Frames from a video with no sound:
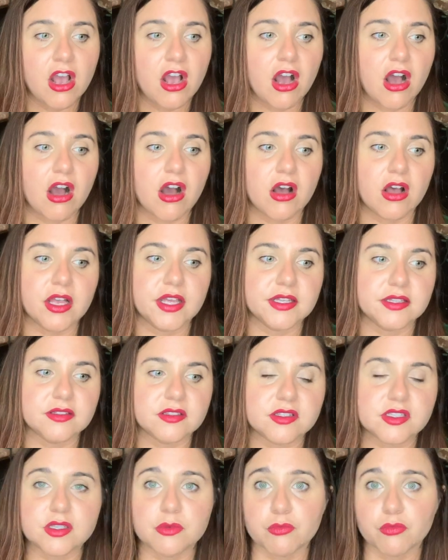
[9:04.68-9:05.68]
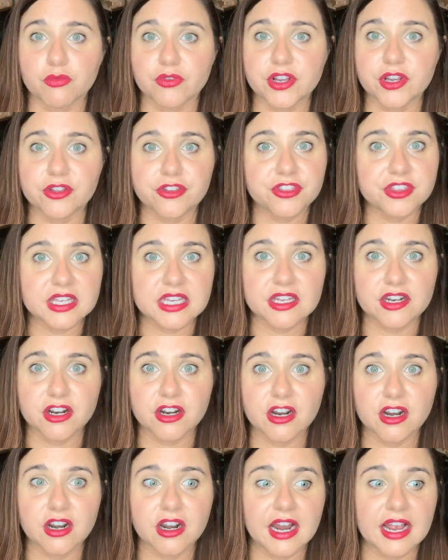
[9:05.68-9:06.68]
on some real
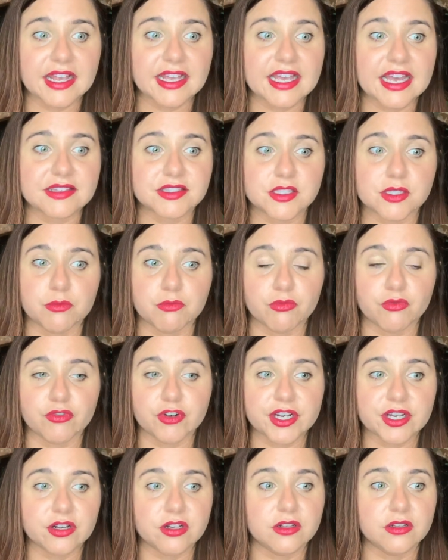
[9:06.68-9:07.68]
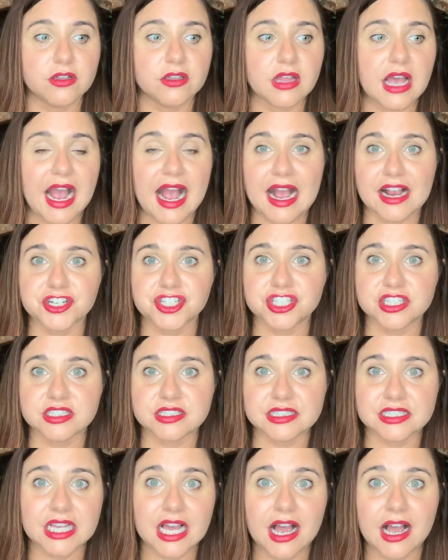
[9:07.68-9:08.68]
theater and get some real action
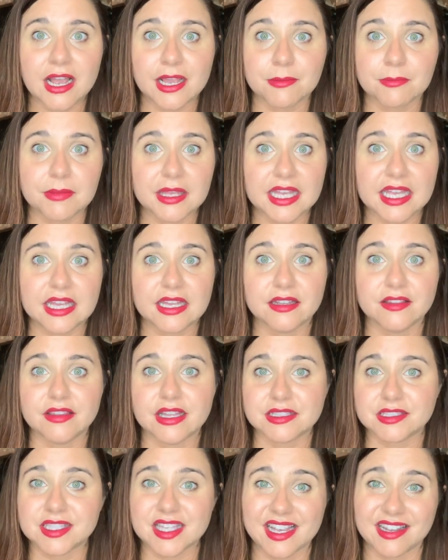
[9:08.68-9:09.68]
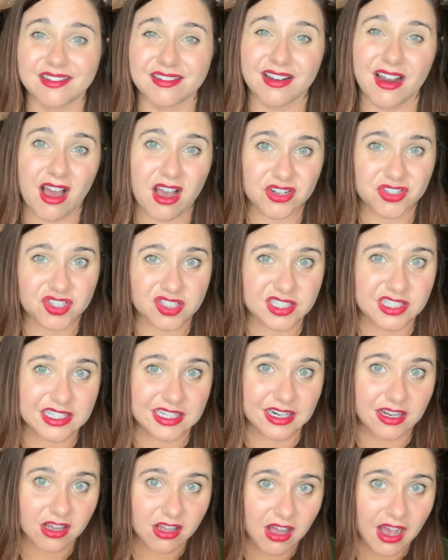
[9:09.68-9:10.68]
time in that's like not just in
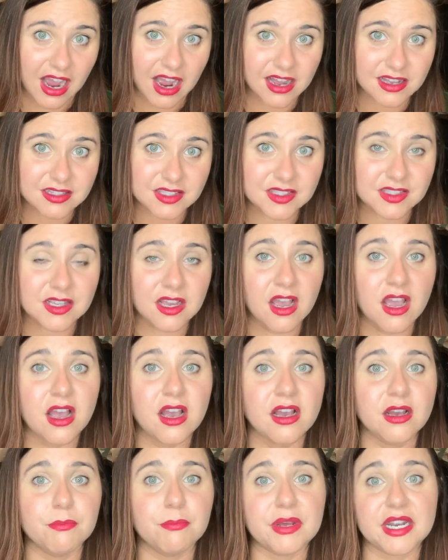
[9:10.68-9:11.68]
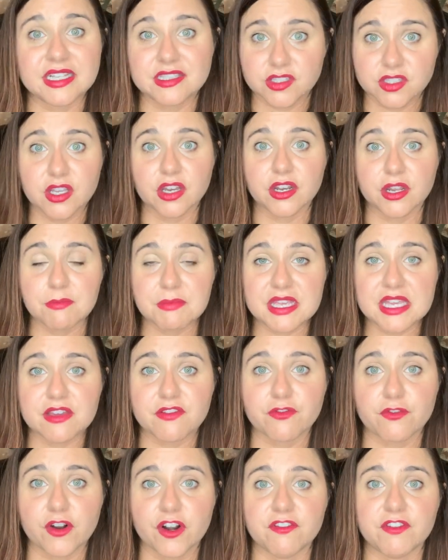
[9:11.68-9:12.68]
a class, but it's gonna be in
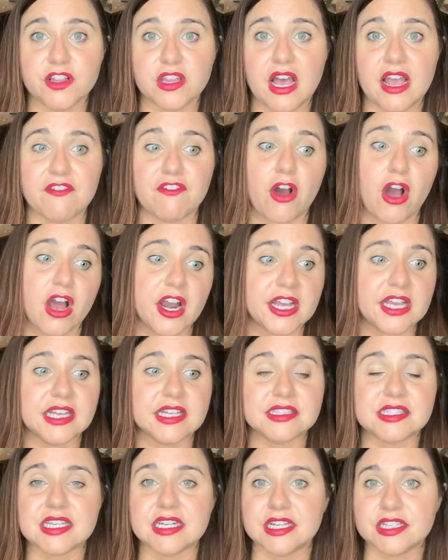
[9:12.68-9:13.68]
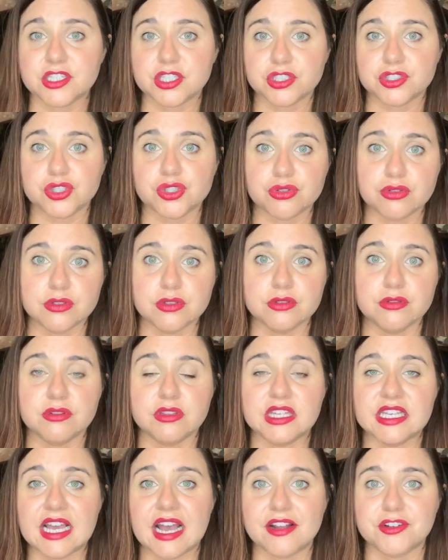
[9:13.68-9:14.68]
front of a live audience, and it's a true
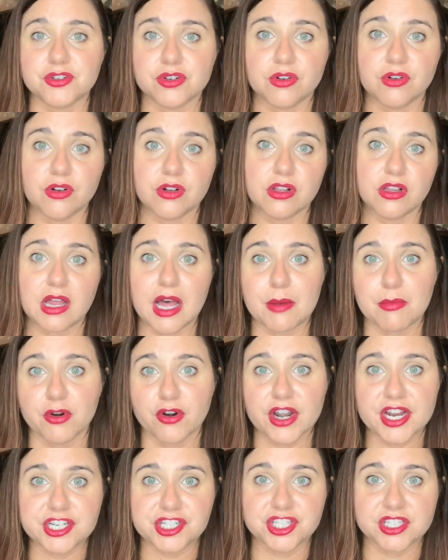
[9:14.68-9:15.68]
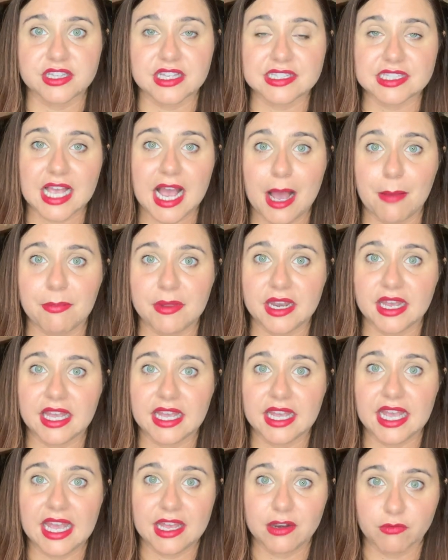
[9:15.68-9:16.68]
theatrical collaboration that's
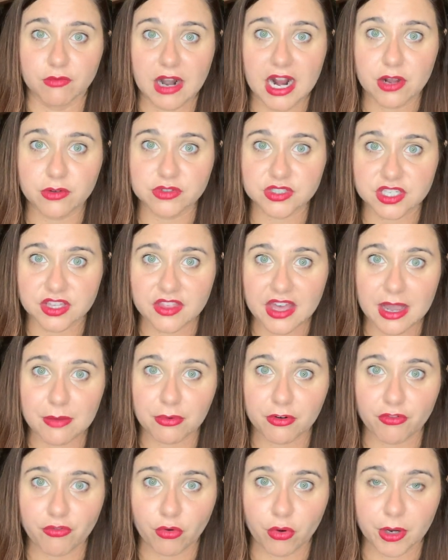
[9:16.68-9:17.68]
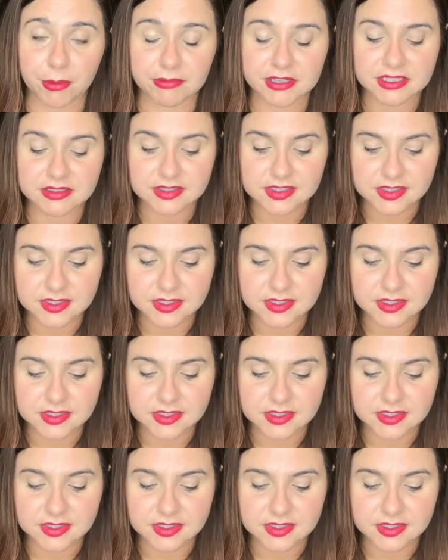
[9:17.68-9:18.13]
happening en route to that performance.